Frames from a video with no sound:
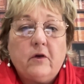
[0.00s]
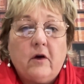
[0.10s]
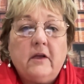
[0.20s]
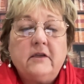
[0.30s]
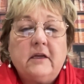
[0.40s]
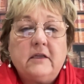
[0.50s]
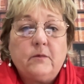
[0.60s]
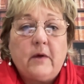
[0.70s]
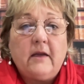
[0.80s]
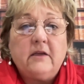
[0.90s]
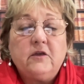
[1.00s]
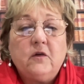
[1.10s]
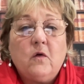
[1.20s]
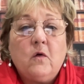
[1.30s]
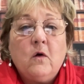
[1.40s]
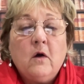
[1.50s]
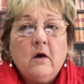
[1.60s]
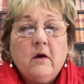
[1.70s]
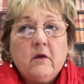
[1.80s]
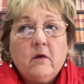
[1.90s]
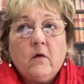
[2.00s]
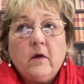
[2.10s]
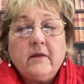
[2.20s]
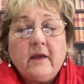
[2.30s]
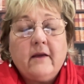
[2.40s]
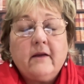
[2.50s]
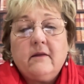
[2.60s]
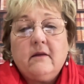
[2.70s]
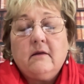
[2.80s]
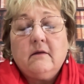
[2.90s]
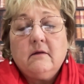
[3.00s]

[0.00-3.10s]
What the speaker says: knowledge as well as your integrity.